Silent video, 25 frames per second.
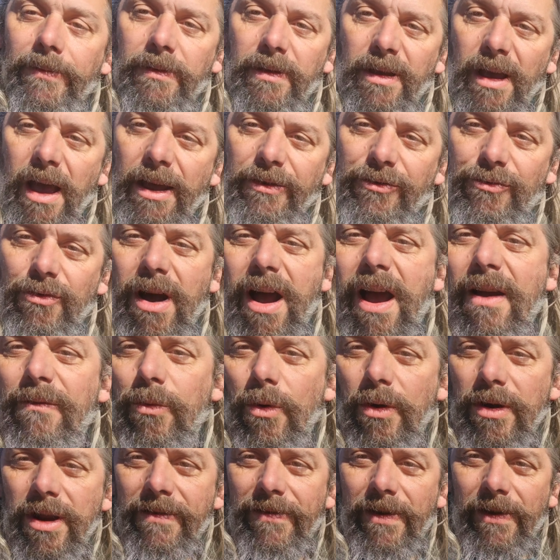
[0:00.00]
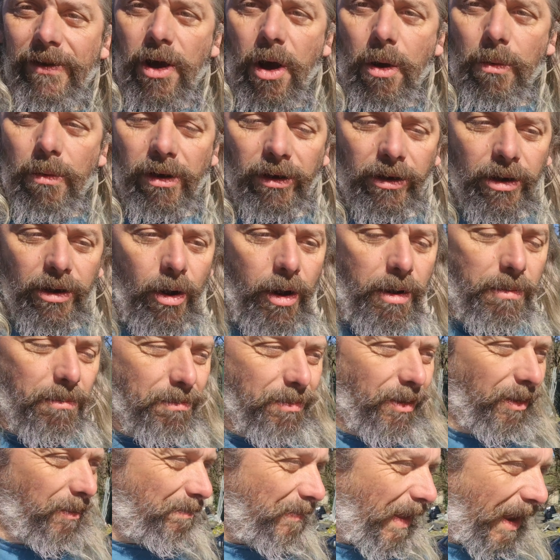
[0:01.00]
I'd drive one if you got one going,
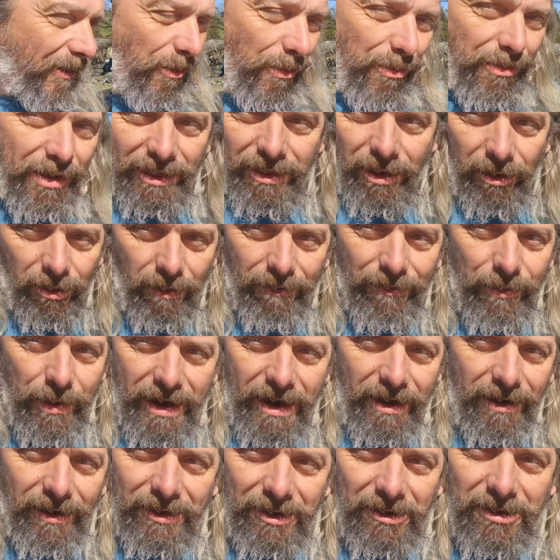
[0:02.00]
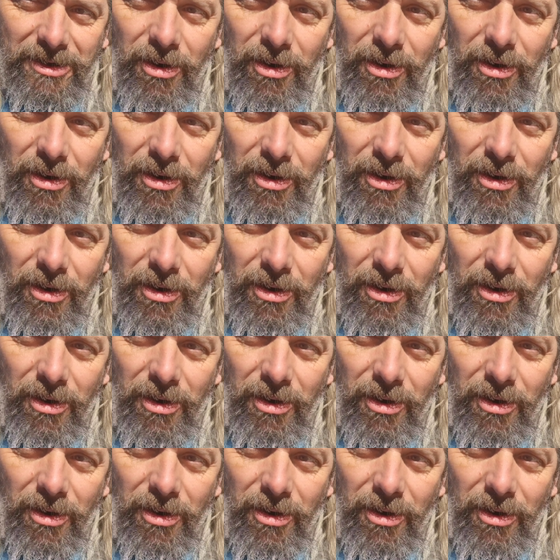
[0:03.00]
but I don't think they look very nice at